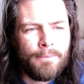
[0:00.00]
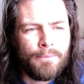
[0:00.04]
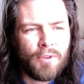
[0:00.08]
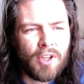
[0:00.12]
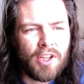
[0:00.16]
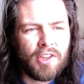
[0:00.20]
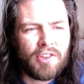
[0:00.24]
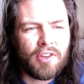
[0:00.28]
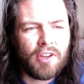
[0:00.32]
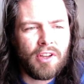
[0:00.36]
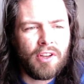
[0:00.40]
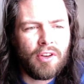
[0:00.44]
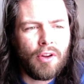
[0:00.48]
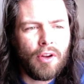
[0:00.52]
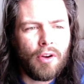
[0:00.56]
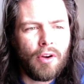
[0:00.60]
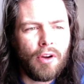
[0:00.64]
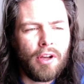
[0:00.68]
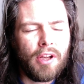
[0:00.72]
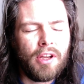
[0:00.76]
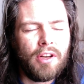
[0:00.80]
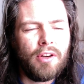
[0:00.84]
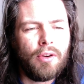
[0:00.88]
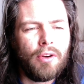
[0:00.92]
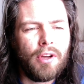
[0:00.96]
is
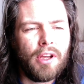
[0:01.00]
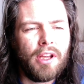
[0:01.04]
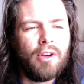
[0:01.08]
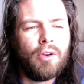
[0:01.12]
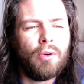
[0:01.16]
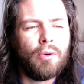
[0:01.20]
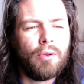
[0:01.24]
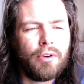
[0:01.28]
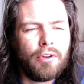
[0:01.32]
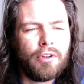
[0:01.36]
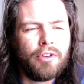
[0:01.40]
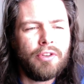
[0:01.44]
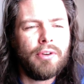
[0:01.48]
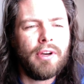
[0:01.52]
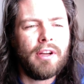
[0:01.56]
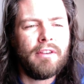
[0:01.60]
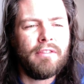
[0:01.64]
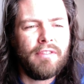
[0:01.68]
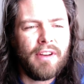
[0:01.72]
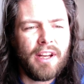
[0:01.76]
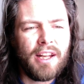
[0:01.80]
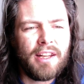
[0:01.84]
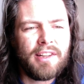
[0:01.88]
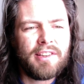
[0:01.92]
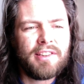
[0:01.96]
in order to
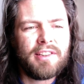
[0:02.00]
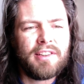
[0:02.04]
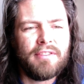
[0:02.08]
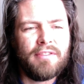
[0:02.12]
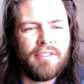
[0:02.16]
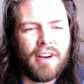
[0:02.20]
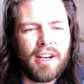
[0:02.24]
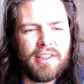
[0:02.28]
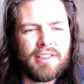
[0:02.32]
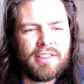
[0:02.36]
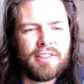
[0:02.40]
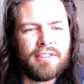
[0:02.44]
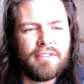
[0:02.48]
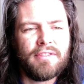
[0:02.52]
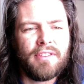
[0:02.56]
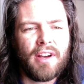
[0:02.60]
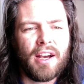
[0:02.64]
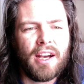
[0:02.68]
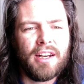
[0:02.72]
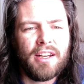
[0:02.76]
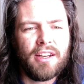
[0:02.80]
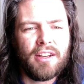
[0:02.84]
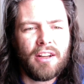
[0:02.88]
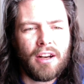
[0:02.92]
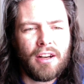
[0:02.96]
advance divisive
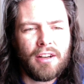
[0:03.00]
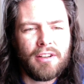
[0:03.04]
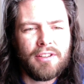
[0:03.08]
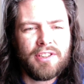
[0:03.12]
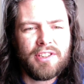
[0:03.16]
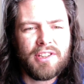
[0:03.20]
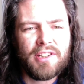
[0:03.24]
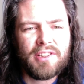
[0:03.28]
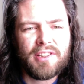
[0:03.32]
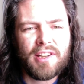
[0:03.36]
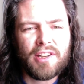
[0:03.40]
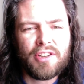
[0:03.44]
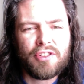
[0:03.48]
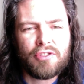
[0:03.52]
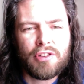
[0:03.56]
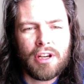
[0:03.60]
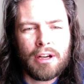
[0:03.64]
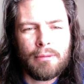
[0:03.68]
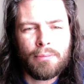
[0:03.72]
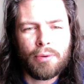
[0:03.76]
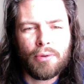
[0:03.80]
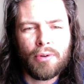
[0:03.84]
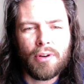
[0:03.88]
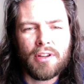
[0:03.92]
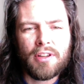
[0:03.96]
ideologies that
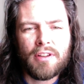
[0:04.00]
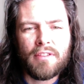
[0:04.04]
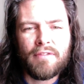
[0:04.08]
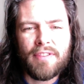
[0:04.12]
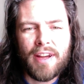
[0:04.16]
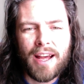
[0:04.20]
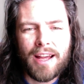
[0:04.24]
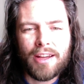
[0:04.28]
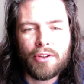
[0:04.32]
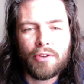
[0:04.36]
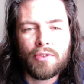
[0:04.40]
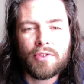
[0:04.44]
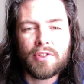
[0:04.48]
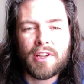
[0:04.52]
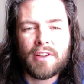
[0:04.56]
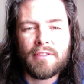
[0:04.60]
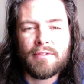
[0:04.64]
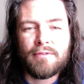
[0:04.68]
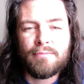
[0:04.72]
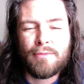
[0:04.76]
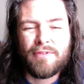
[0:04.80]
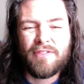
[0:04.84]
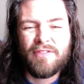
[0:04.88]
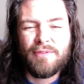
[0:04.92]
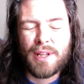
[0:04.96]
trample on the values
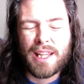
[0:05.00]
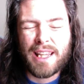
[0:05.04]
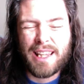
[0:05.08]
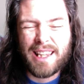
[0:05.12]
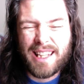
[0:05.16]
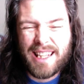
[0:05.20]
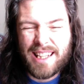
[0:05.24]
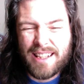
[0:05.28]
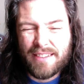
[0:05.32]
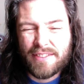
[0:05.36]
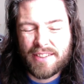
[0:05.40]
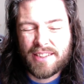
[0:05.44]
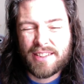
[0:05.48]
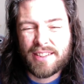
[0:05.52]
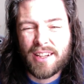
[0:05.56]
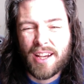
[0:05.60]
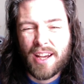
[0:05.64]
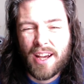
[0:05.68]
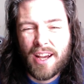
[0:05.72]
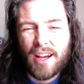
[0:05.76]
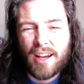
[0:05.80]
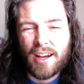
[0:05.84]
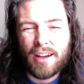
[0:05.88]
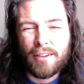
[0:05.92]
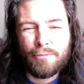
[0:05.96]
and beliefs
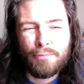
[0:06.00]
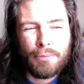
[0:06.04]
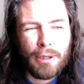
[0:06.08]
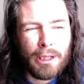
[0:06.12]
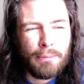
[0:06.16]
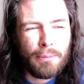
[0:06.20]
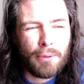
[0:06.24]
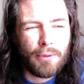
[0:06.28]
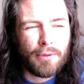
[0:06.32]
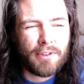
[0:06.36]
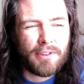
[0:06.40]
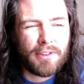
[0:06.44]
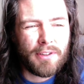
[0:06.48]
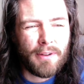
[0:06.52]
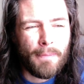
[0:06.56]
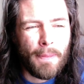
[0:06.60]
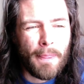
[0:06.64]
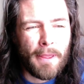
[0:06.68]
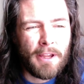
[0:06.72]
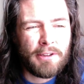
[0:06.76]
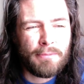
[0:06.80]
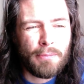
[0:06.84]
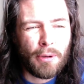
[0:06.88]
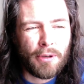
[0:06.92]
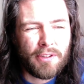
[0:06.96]
of peoples
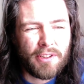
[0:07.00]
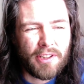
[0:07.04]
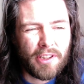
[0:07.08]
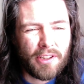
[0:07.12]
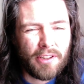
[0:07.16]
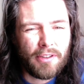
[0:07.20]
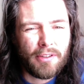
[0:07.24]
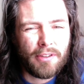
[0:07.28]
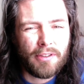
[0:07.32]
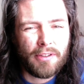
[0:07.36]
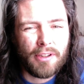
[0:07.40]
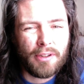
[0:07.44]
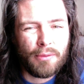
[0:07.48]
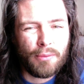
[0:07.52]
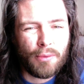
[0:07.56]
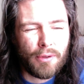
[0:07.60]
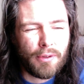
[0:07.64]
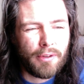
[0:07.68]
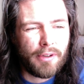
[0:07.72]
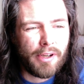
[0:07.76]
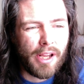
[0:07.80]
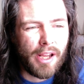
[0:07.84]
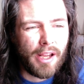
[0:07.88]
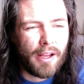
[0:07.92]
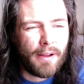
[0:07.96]
is particularly
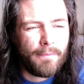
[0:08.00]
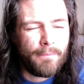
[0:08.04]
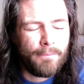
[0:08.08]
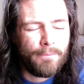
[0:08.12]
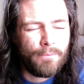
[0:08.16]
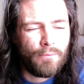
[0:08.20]
worrying.